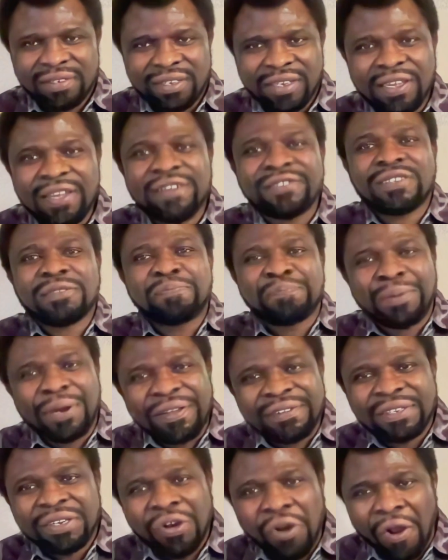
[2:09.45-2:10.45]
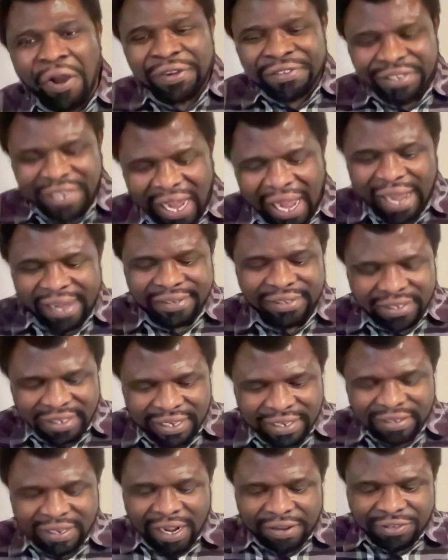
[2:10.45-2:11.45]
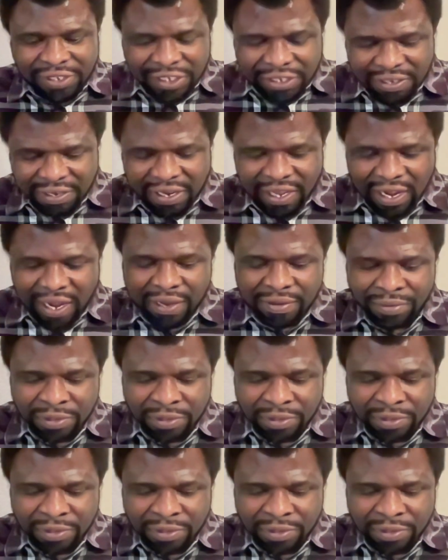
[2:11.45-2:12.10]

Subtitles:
It brings hunger in Nigeria.